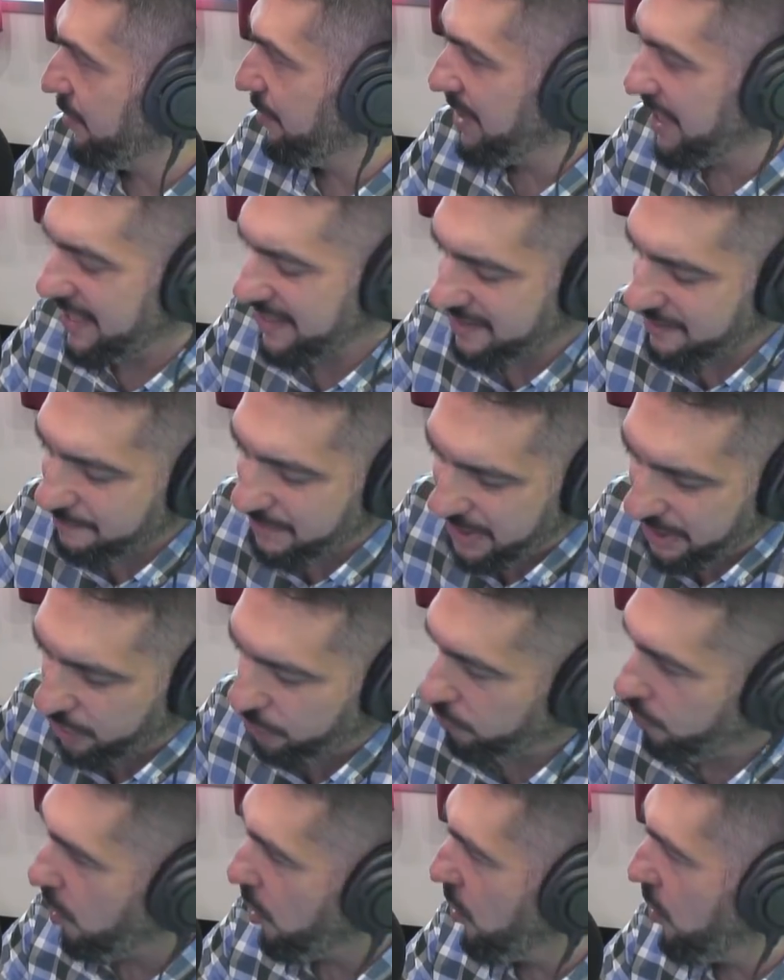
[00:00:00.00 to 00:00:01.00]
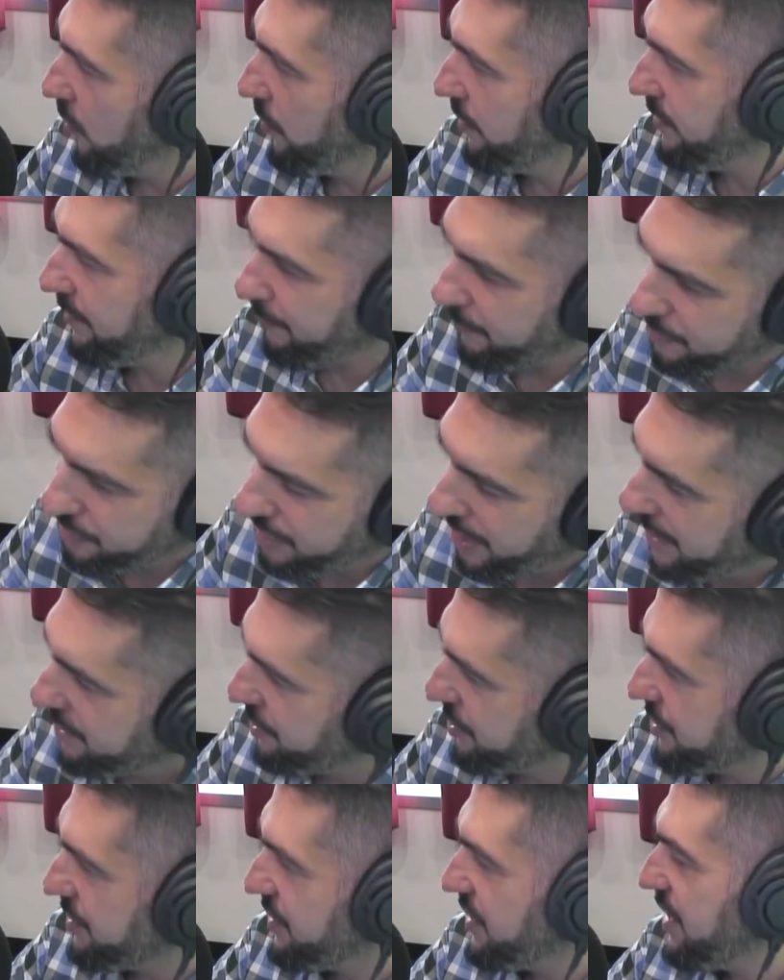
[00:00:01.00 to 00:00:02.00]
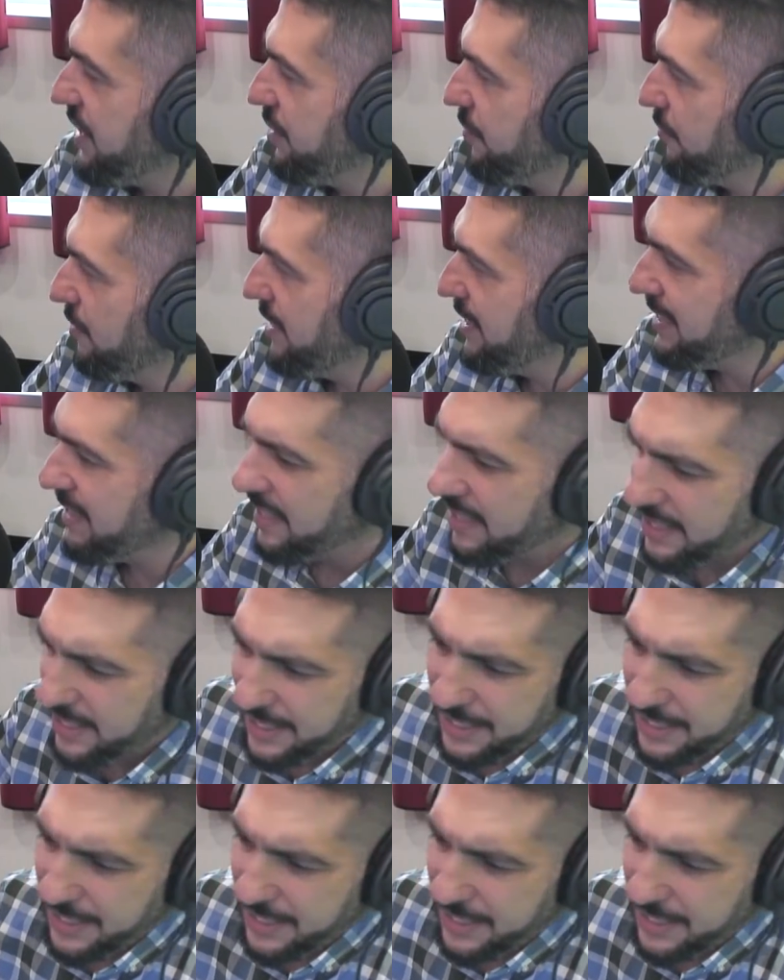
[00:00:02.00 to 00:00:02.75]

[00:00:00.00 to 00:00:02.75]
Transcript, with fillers: but he gets a bigger role, different change of scenery.